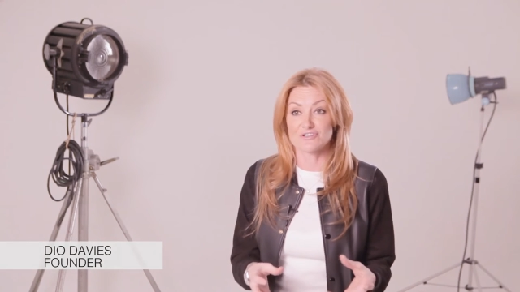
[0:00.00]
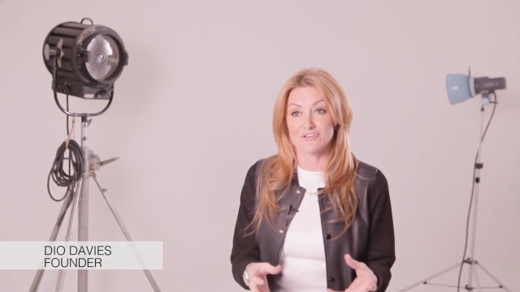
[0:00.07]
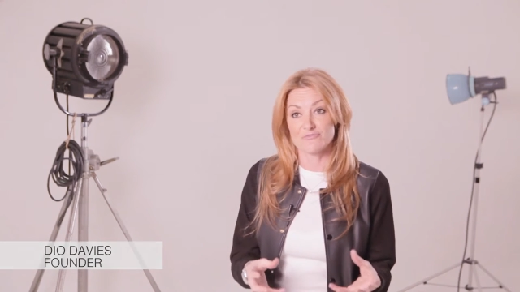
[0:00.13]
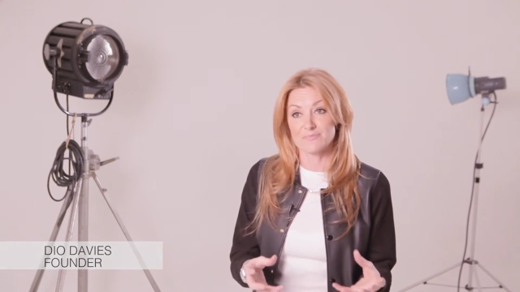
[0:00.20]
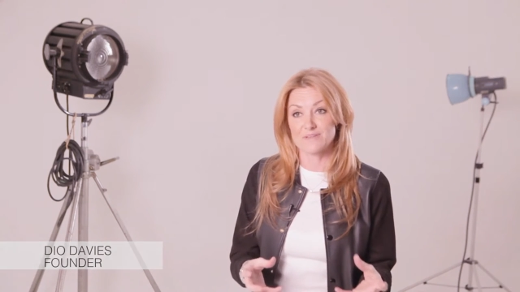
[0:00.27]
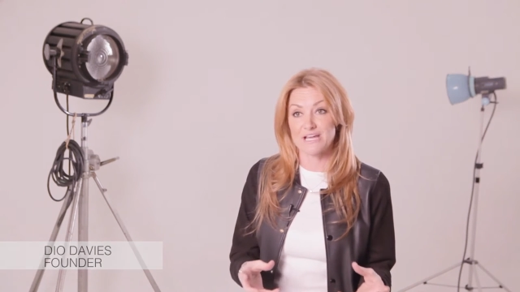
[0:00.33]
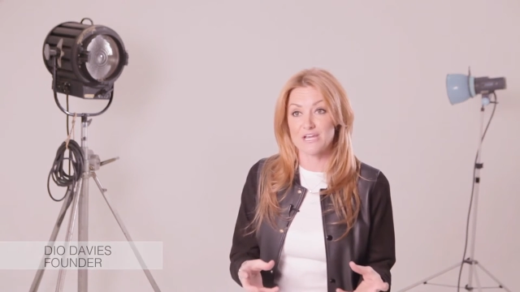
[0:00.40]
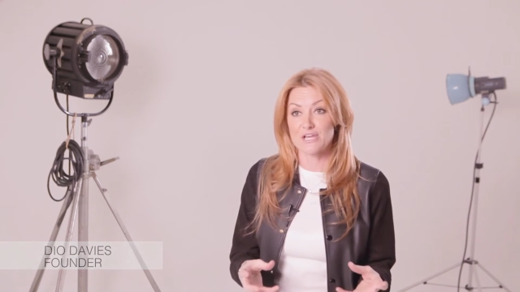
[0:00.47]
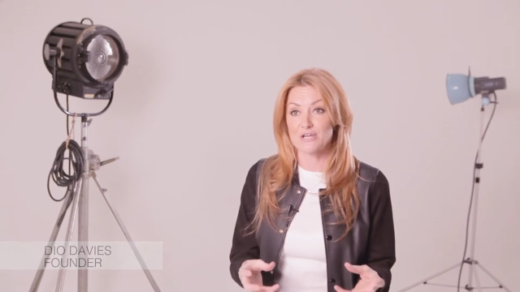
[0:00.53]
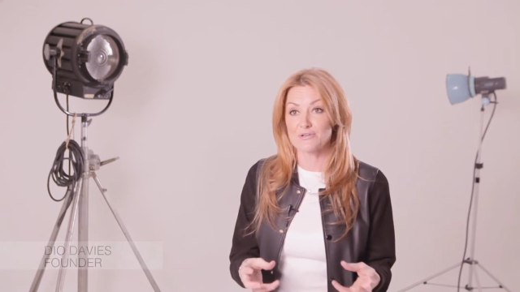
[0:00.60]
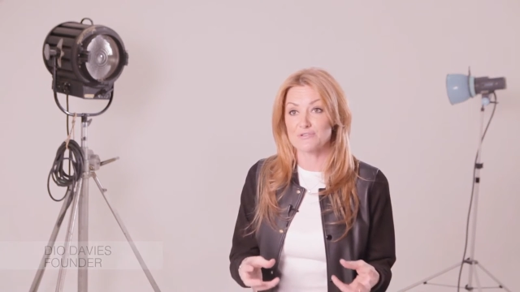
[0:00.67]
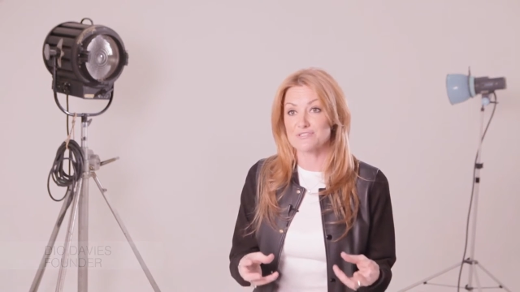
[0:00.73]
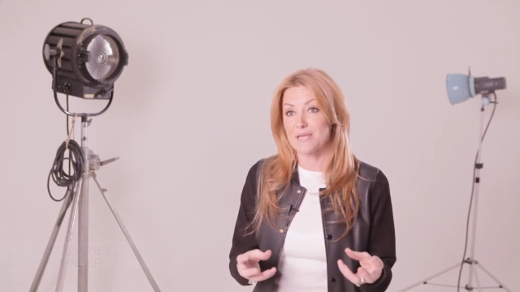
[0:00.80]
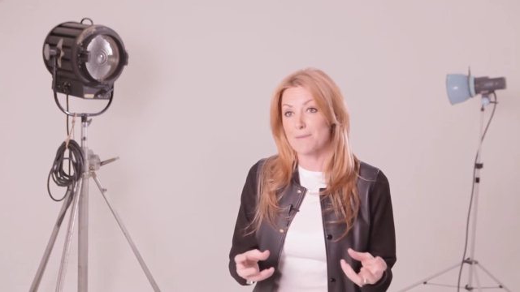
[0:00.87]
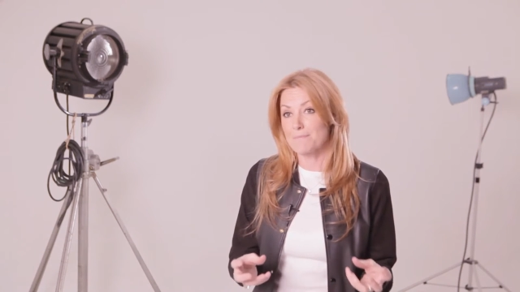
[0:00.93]
of
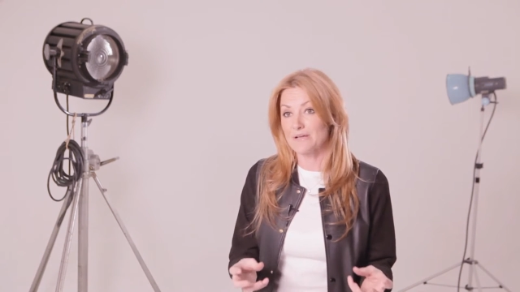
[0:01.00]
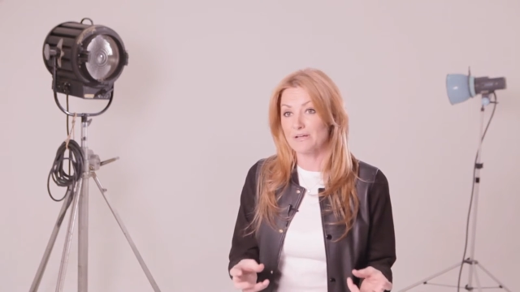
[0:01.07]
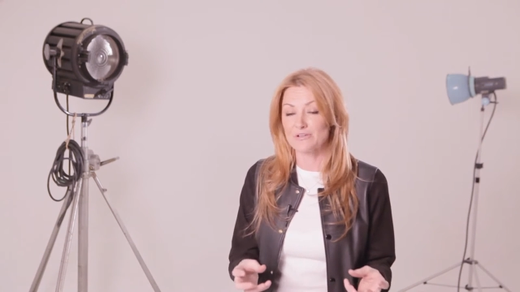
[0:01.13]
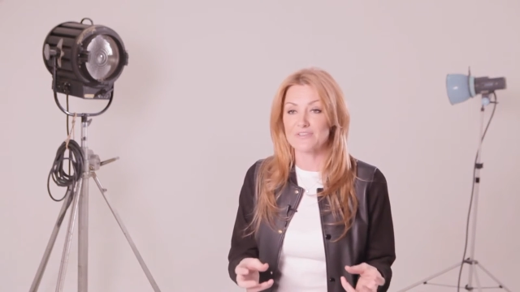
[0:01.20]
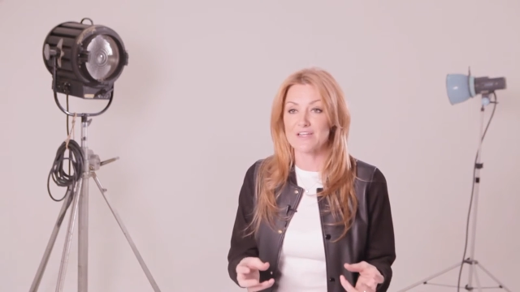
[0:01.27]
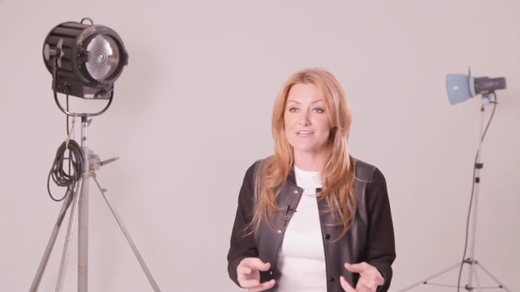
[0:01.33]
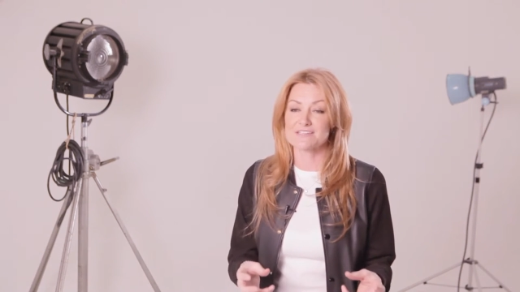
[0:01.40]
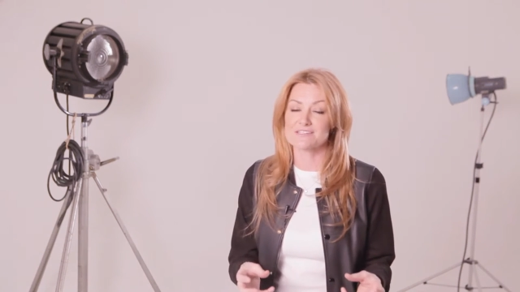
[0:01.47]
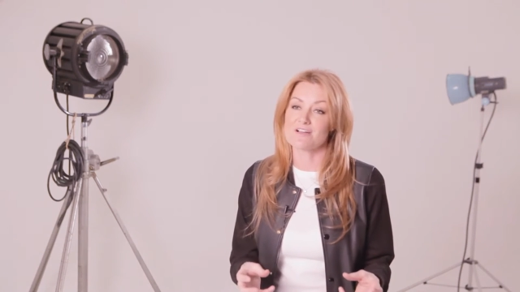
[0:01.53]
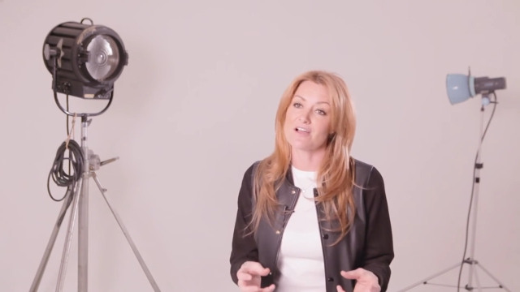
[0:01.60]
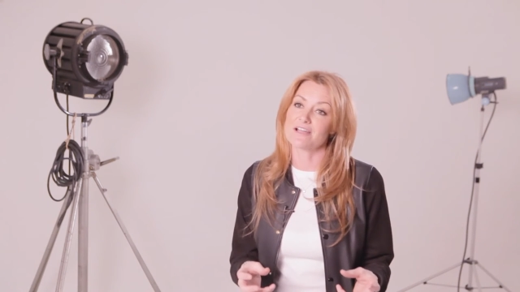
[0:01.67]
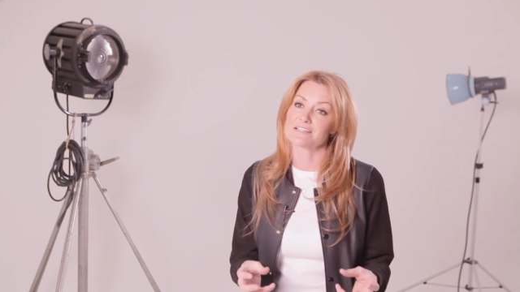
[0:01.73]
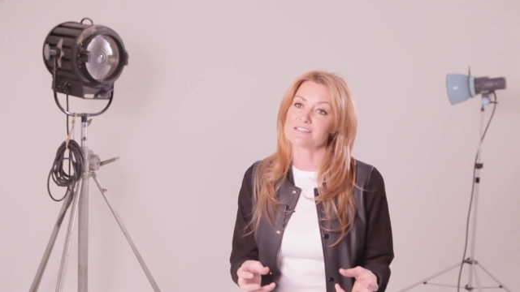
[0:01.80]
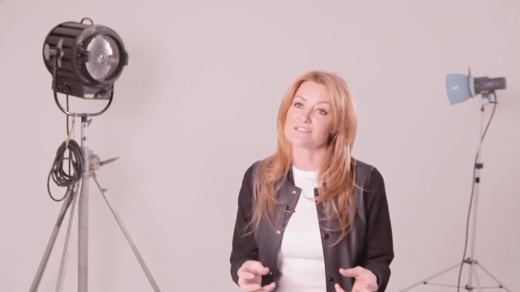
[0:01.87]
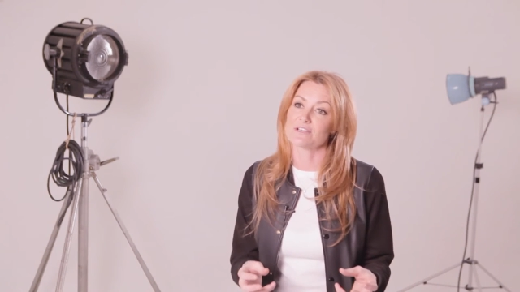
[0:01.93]
pianos, their build, their design.